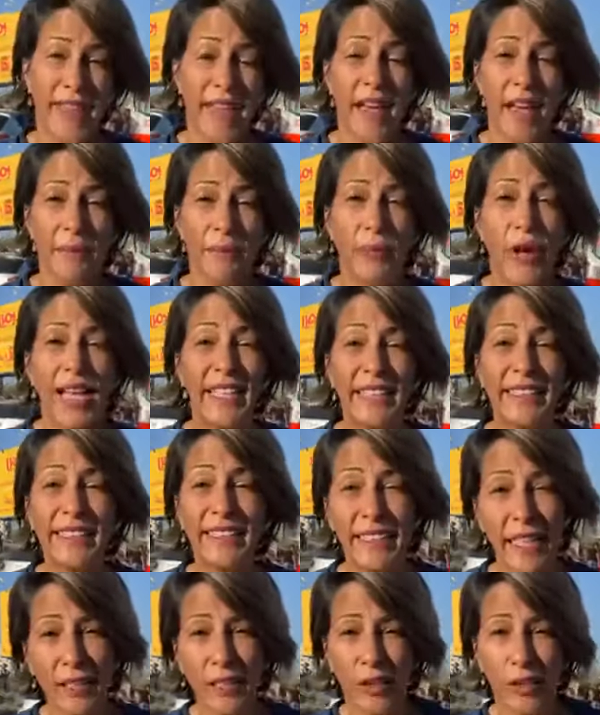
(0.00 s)
dead by a
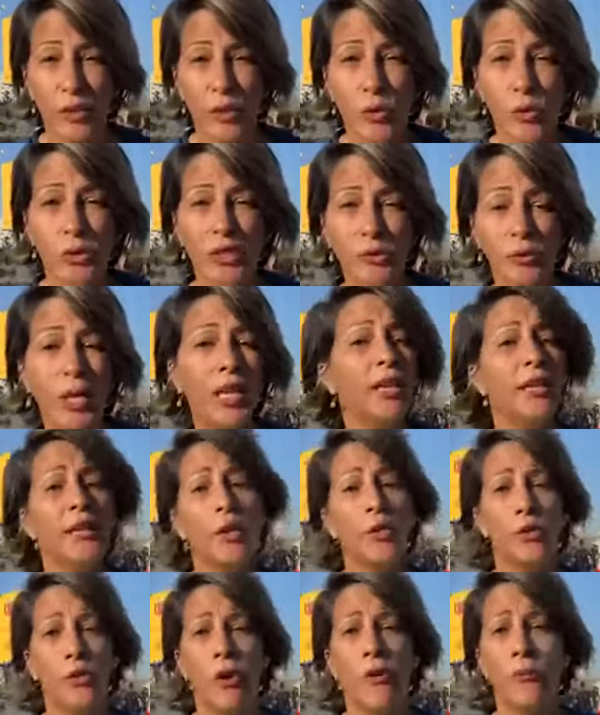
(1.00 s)
settler who is well
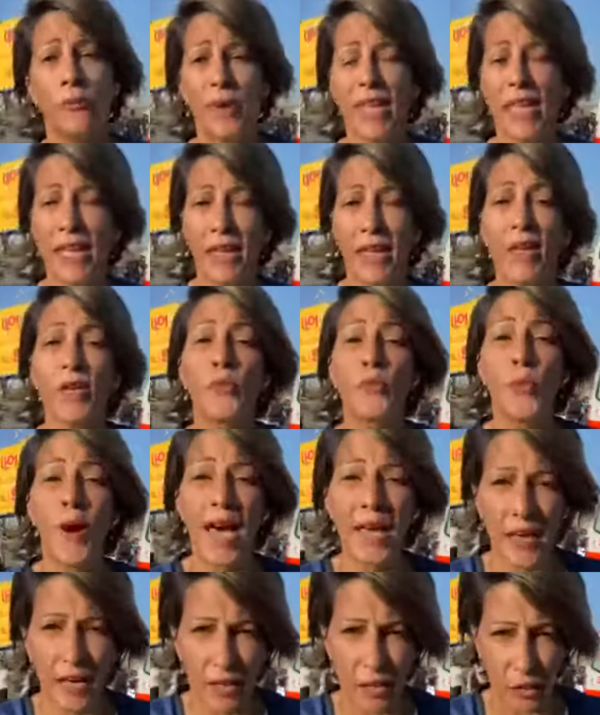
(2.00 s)
known of being a
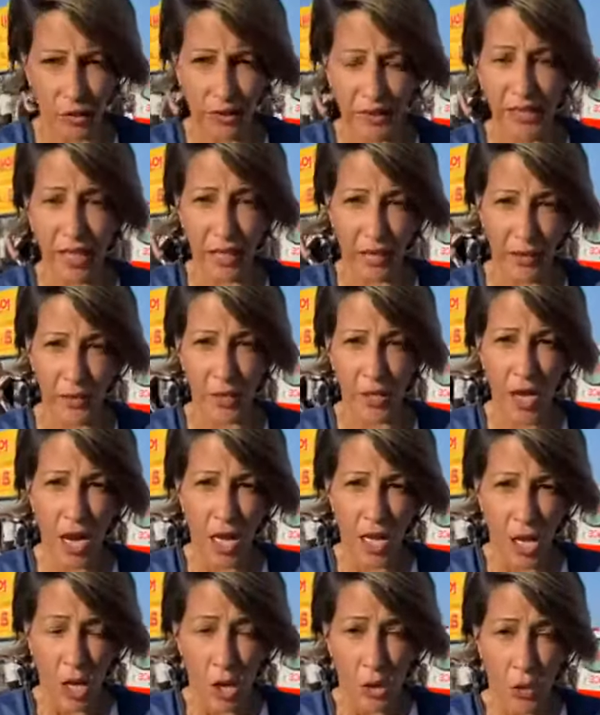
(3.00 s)
radical settler,
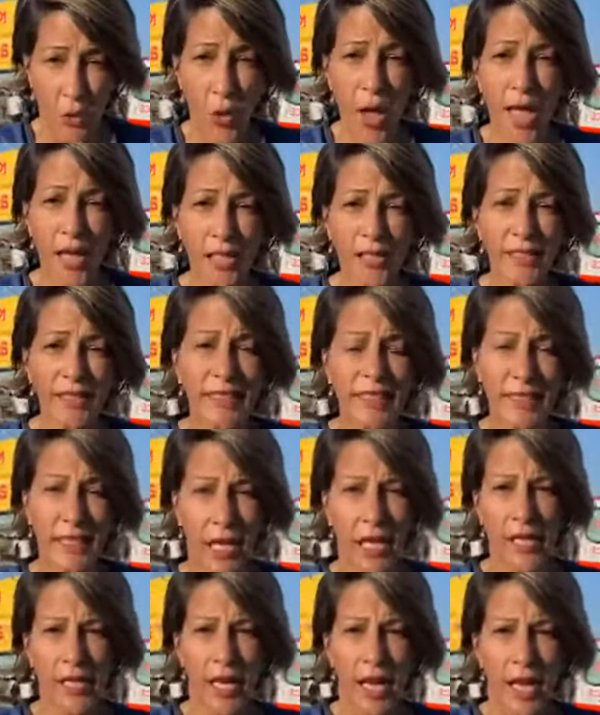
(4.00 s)
who held his
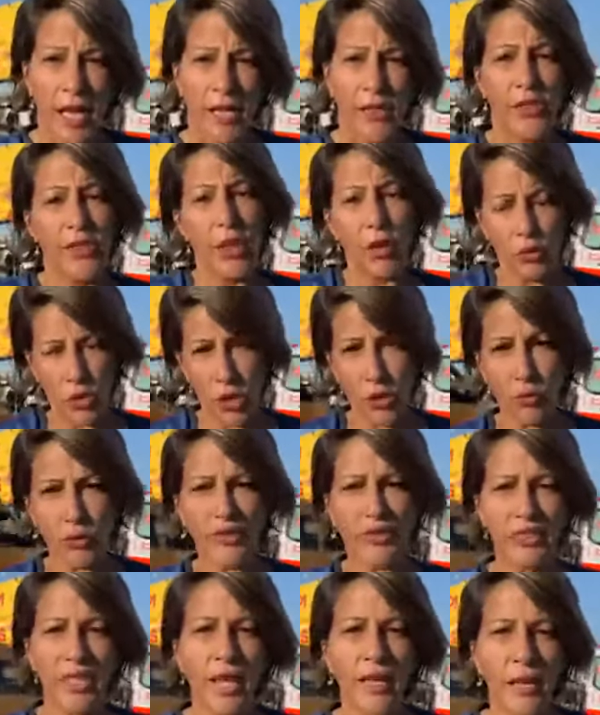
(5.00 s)
gun, though she
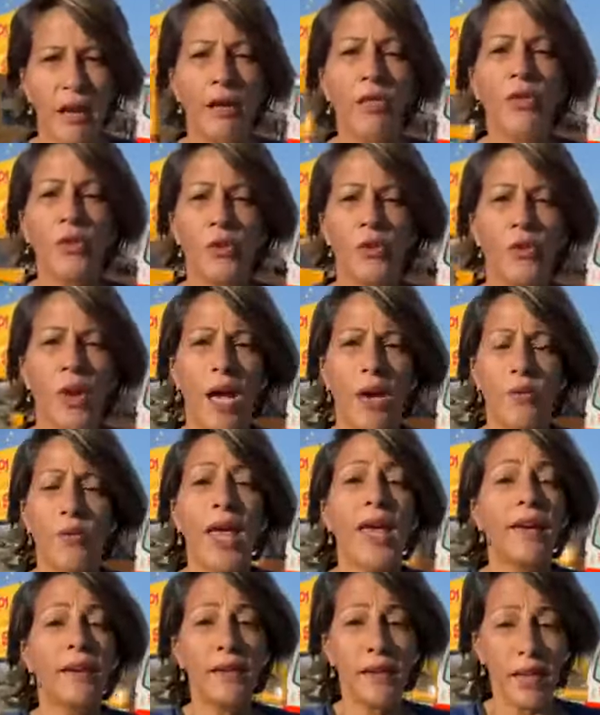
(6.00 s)
was dead on the ground,
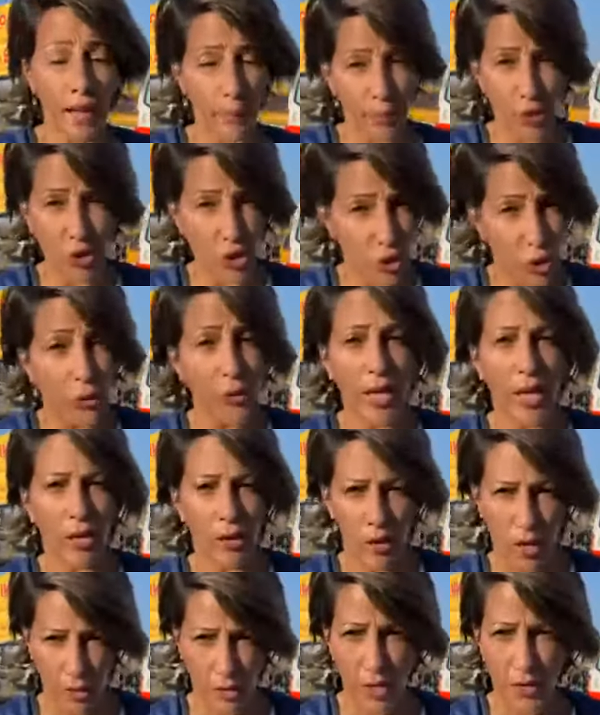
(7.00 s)
and kept shooting
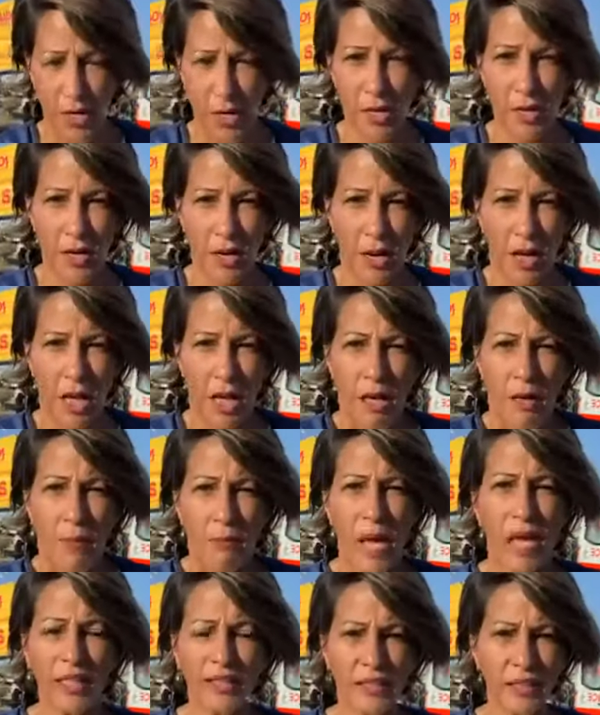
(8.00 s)
on her.
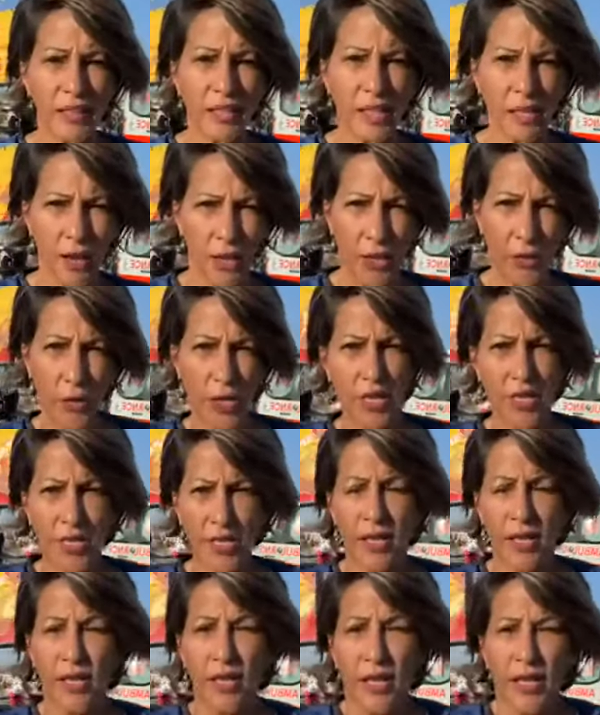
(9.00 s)
Palestinian
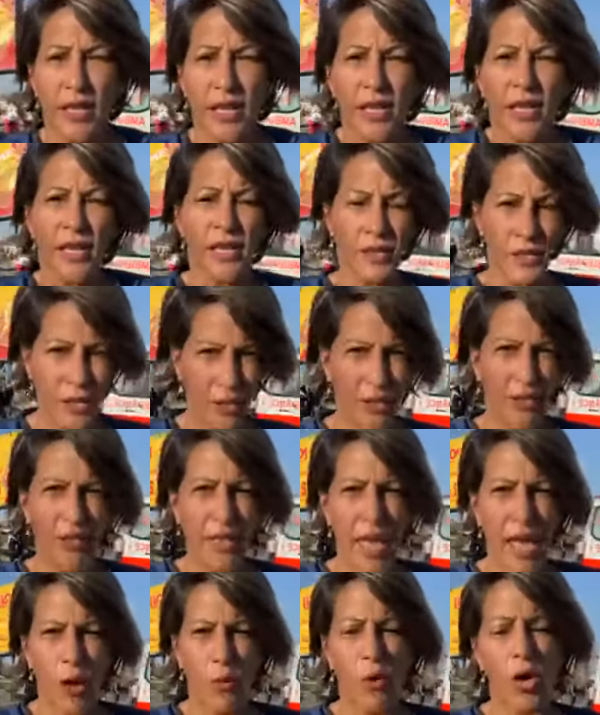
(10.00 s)
Authority until
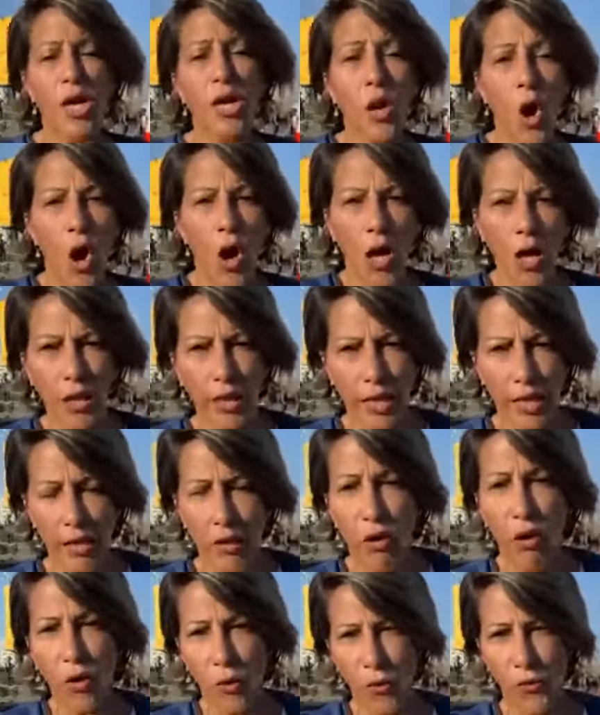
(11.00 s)
now are calling
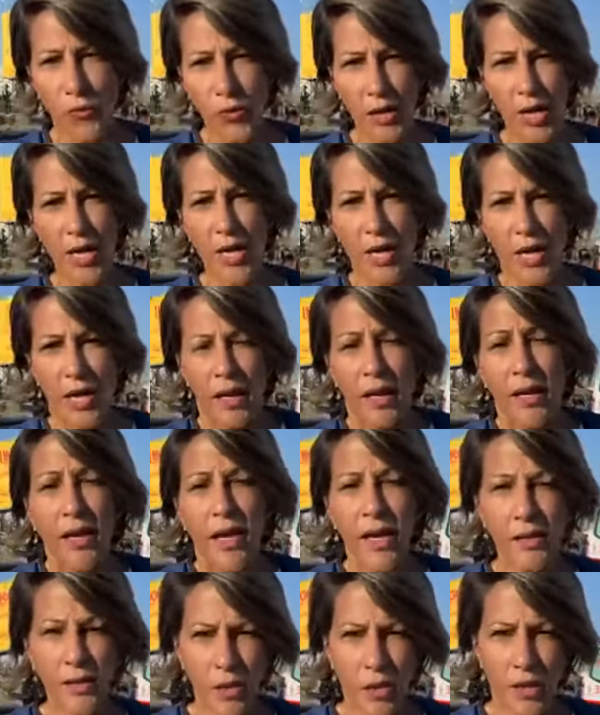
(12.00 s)
over
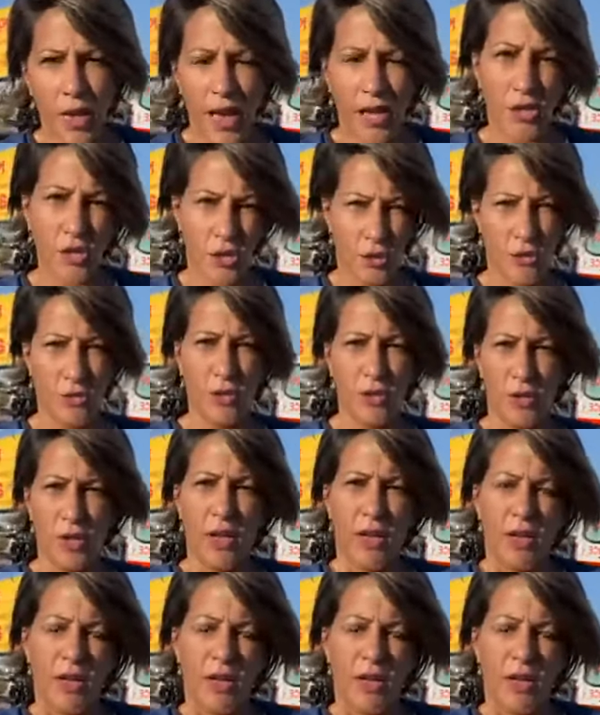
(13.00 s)
international